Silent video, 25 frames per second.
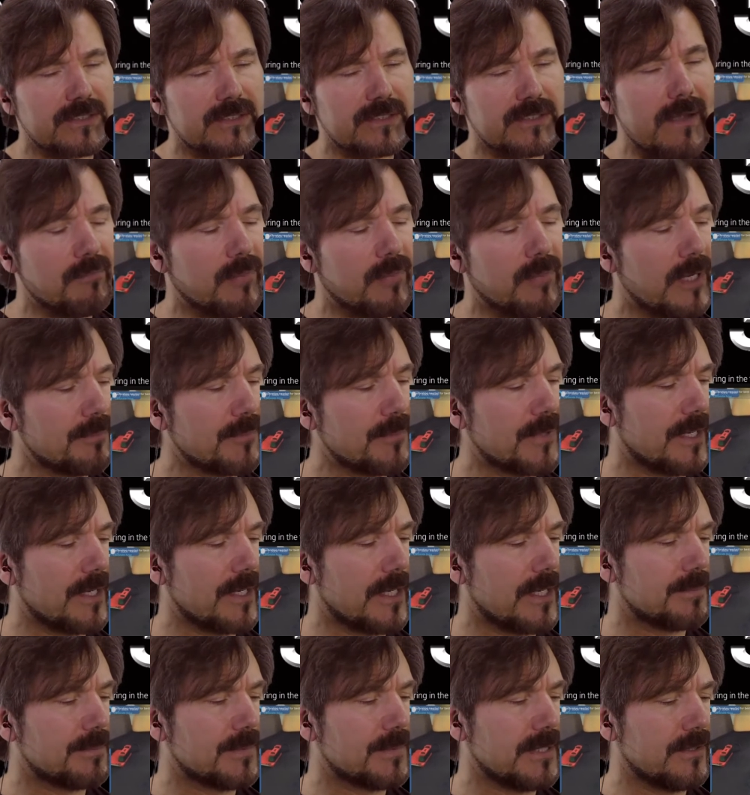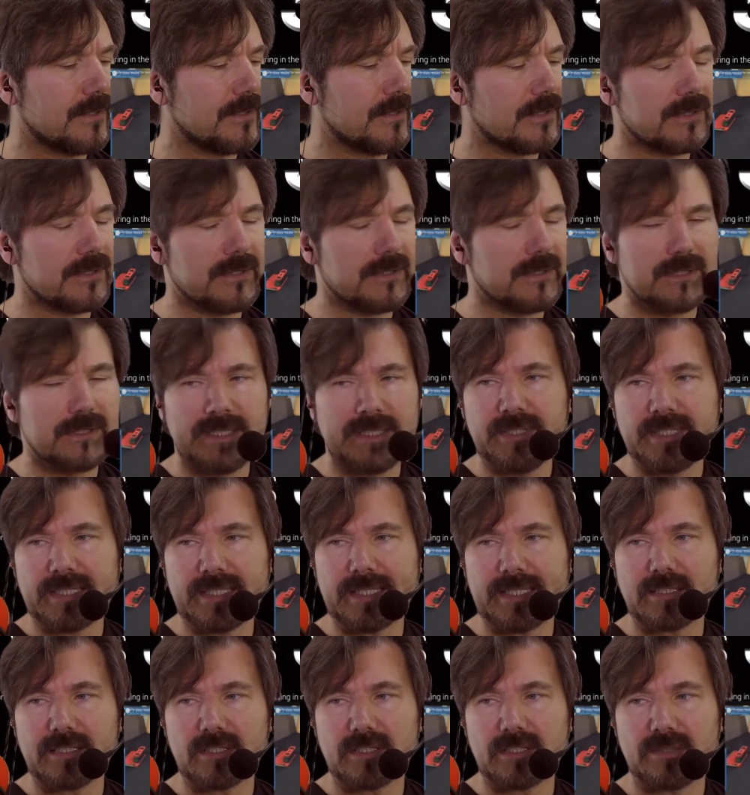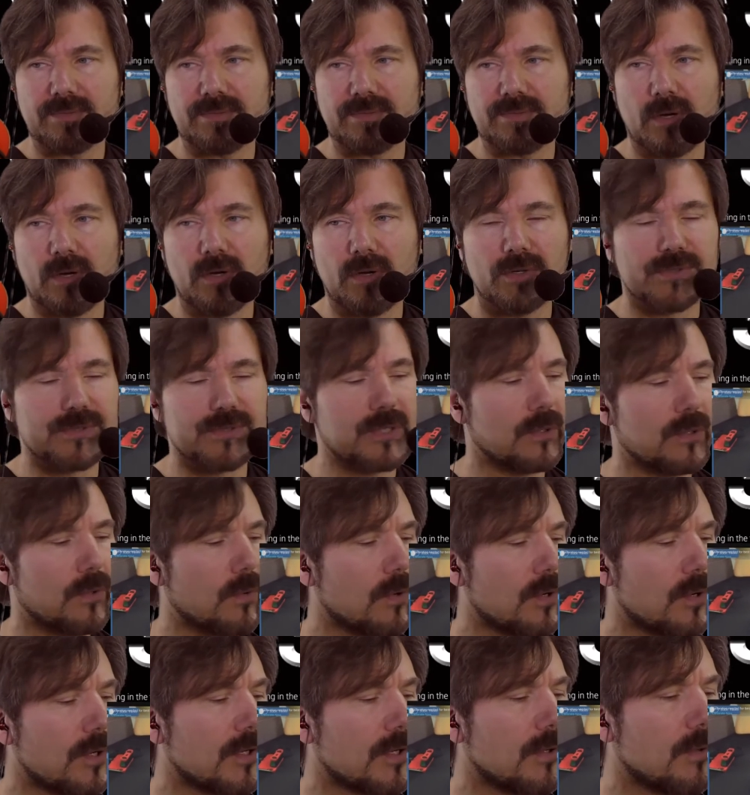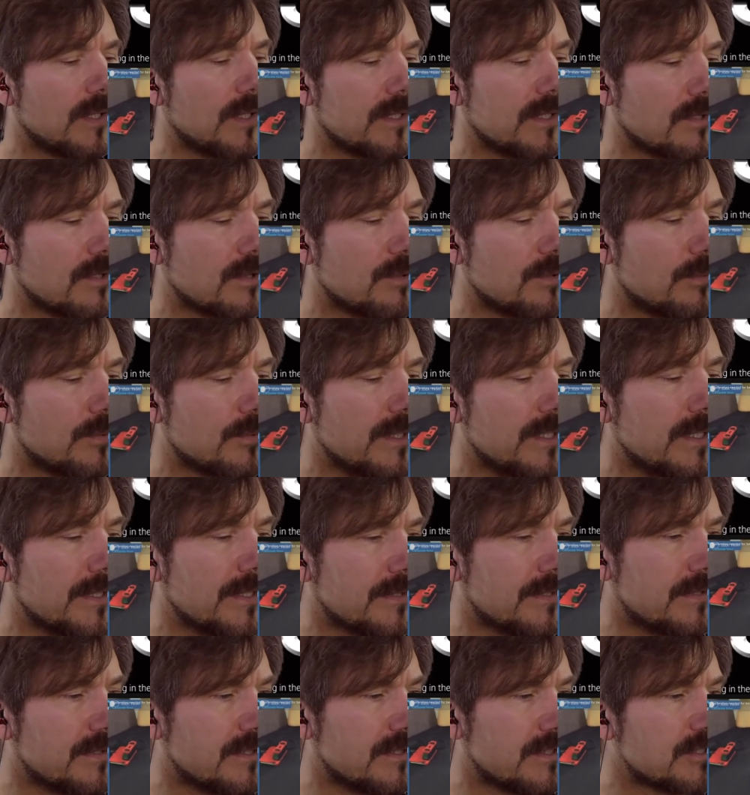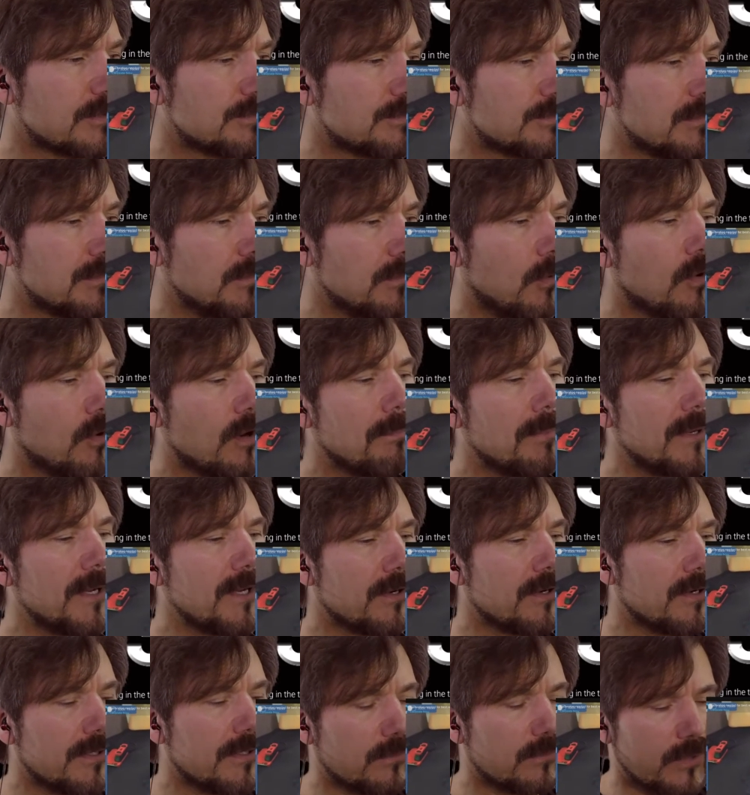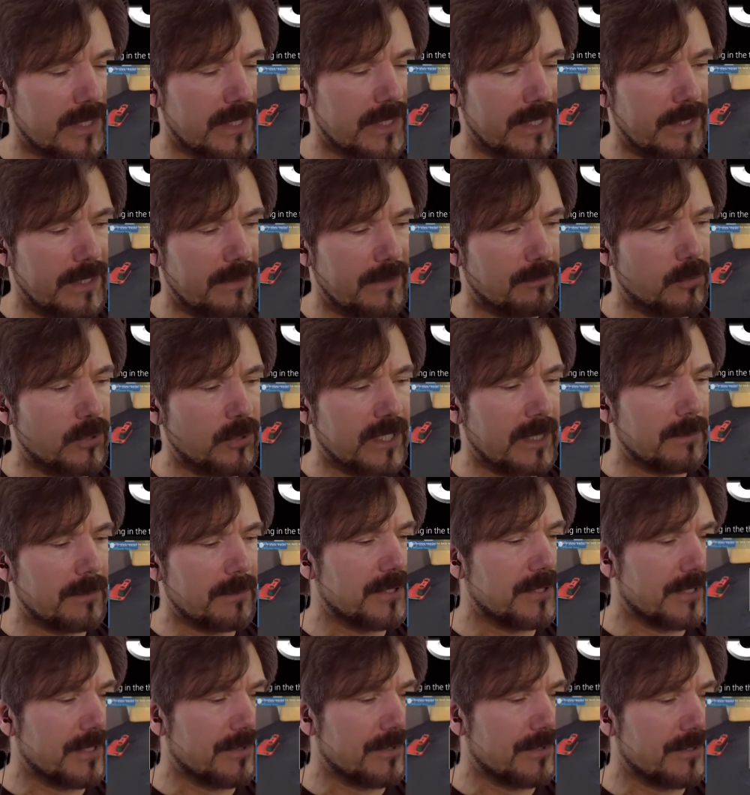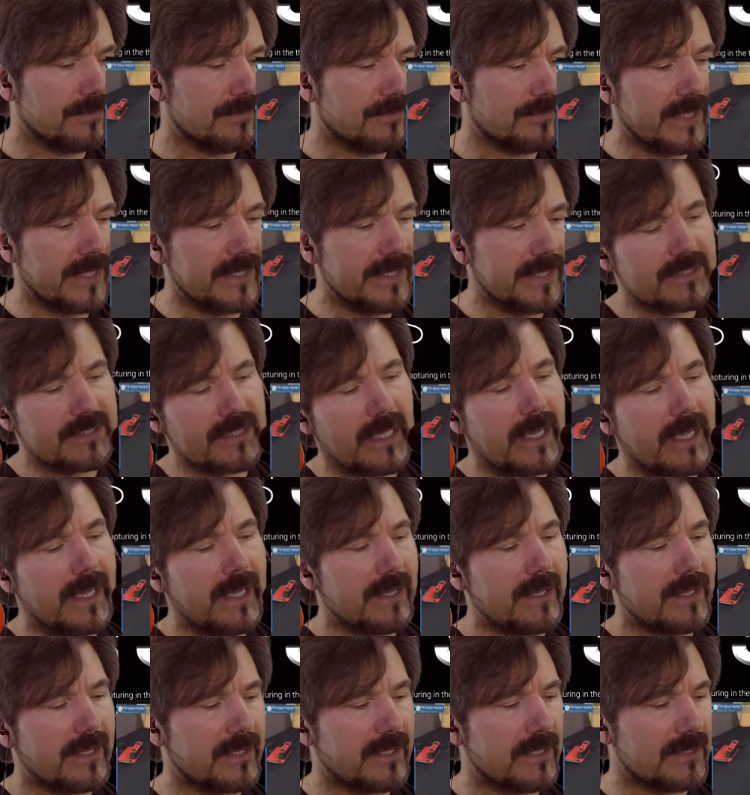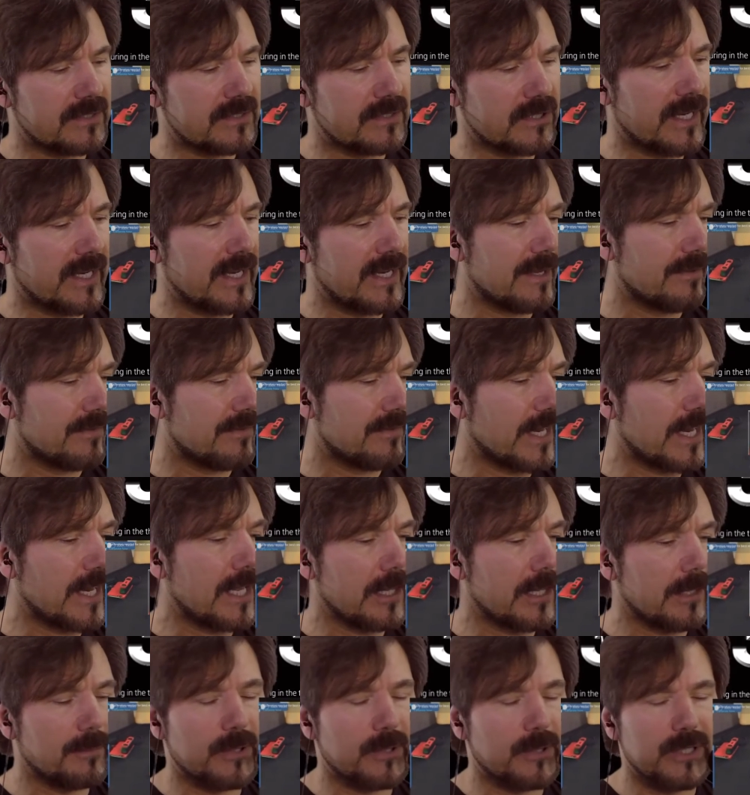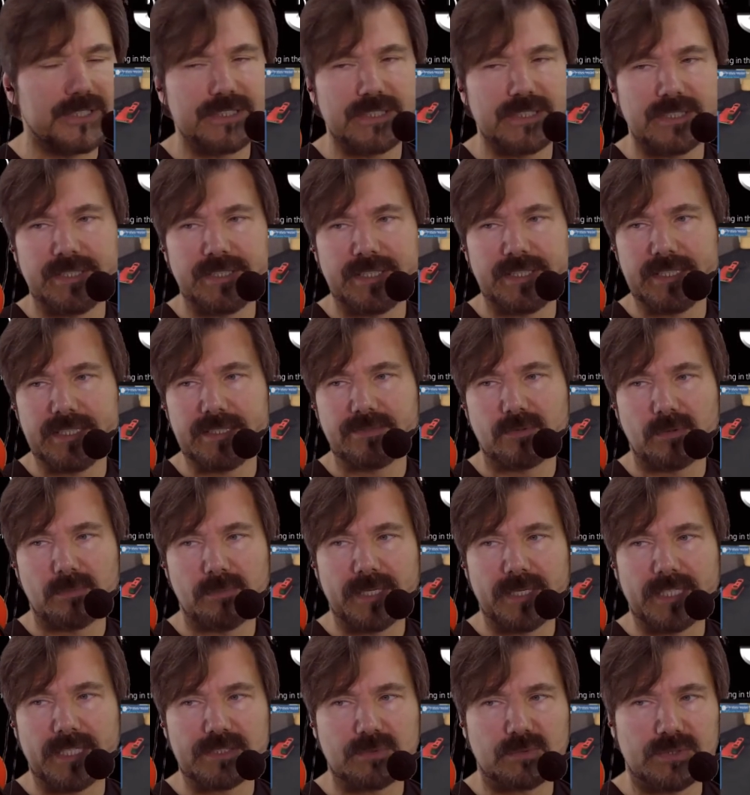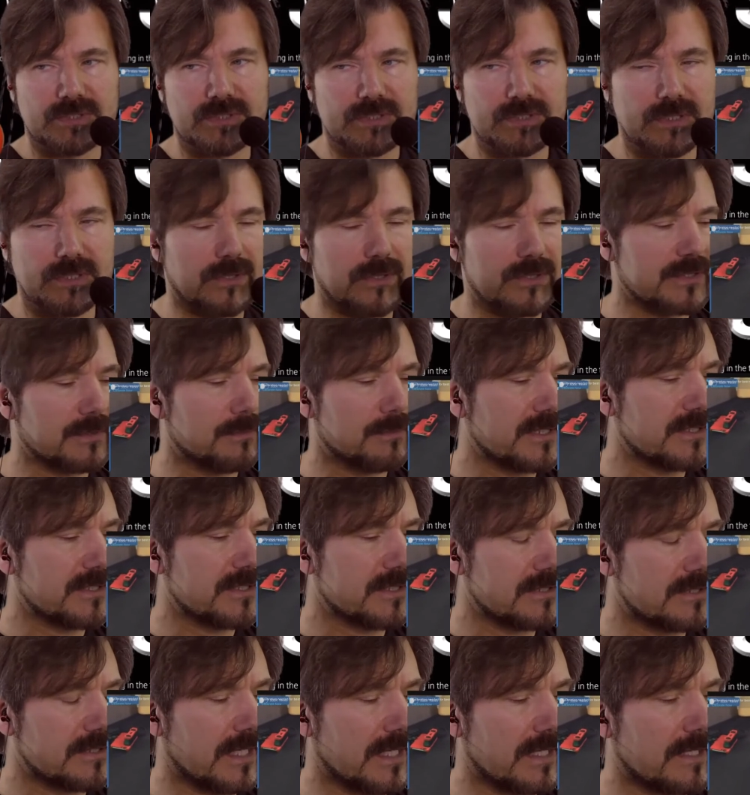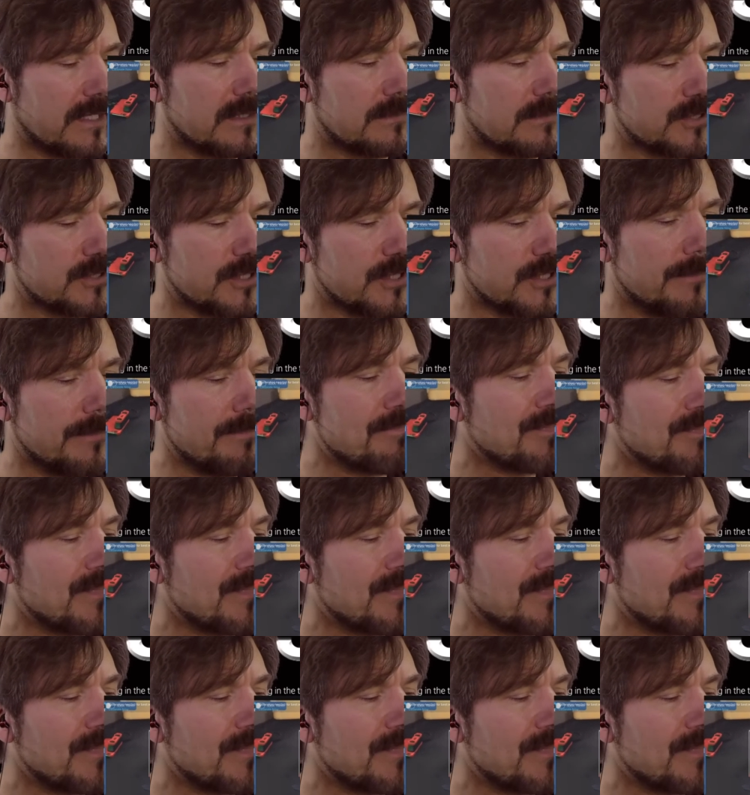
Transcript: So I bumped that up, either leaving it at the default or going to 300. And this will be more apparent when I bring up another device that doesn't have the calibration needed for best results message that comes up.